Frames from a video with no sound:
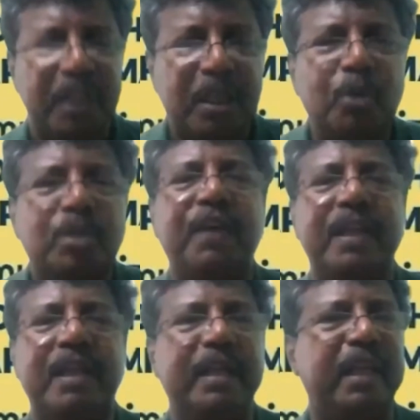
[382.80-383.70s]
without
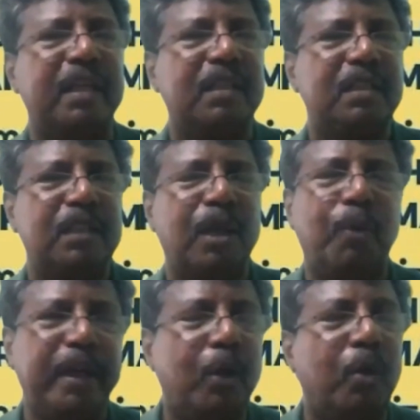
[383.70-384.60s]
forgetting.
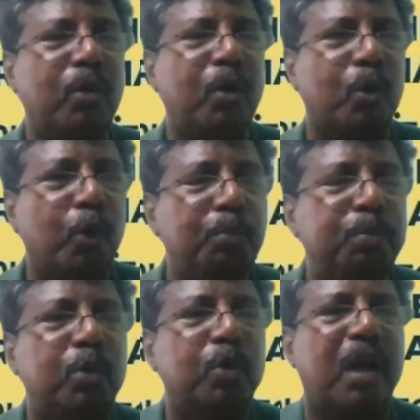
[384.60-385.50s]
Now, I don't know
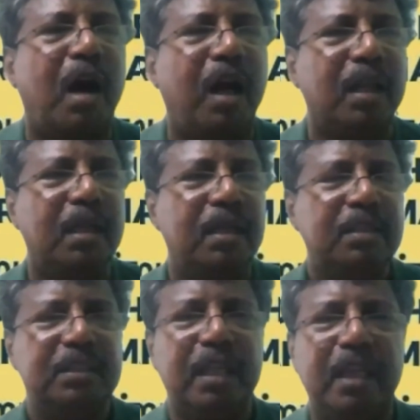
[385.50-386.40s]
whom to call,
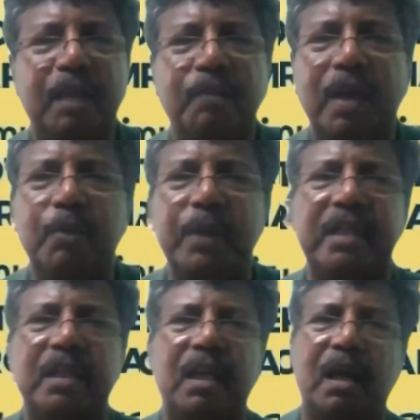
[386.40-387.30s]
general
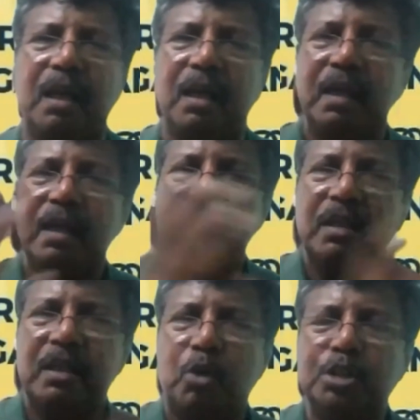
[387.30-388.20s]
evaluator or
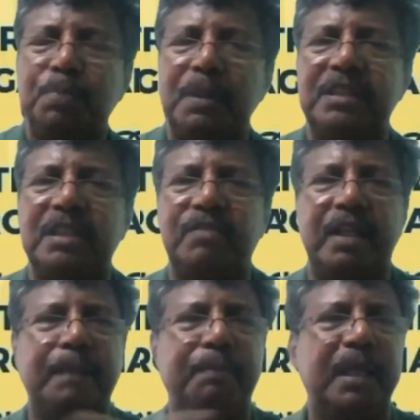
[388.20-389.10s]
toastmaster of
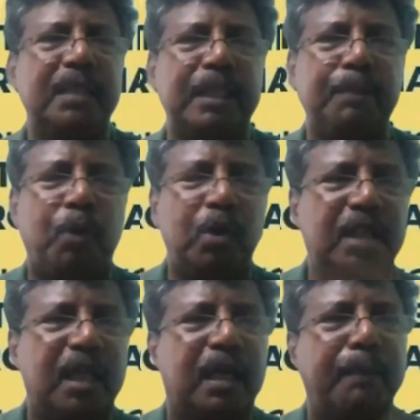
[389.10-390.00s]
the day, because they
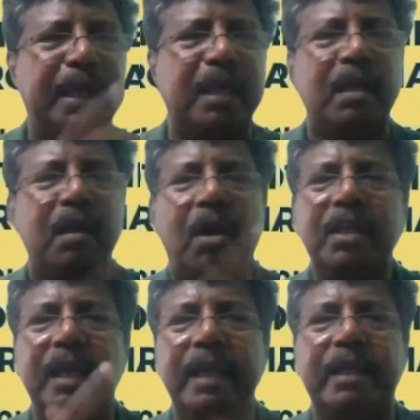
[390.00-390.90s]
both are coming
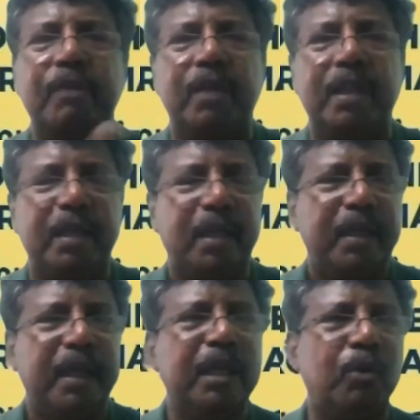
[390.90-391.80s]
alternatively.
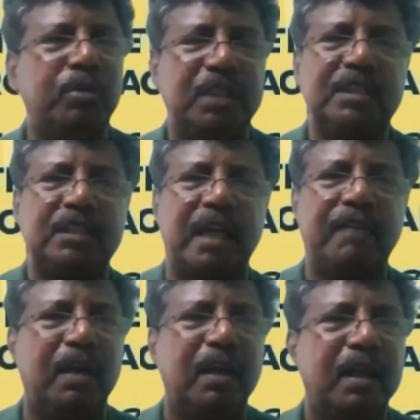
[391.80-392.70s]
Anyhow, just I
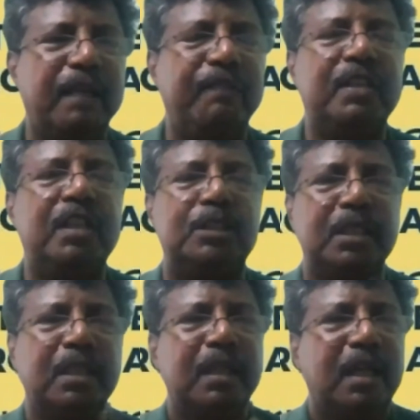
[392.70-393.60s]
will leave
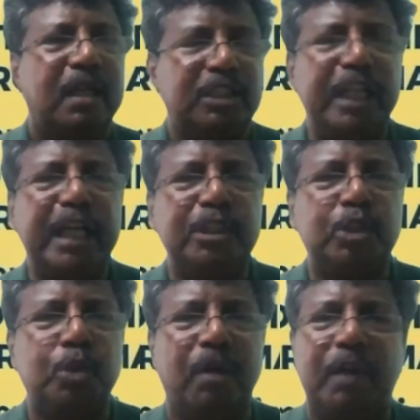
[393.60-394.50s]
this uh,
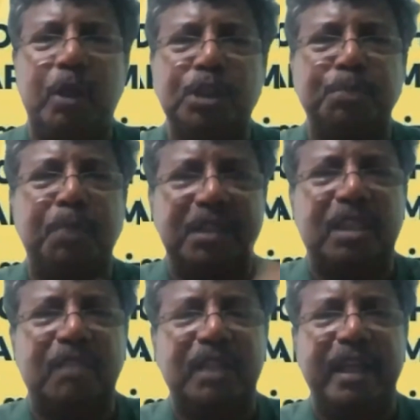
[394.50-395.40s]
stage to our
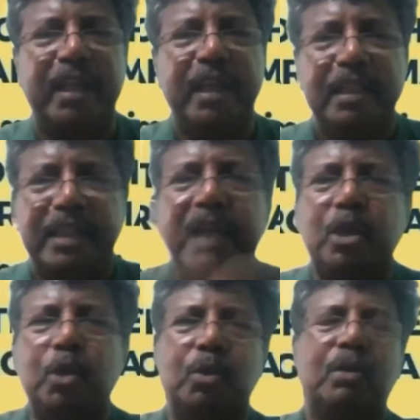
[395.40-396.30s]
toastmaster of the day.
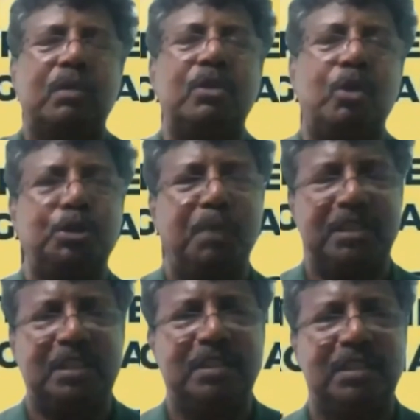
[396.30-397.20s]
Thank you,
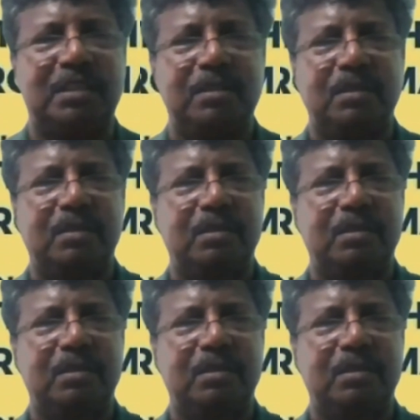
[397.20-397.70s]
toastmasters.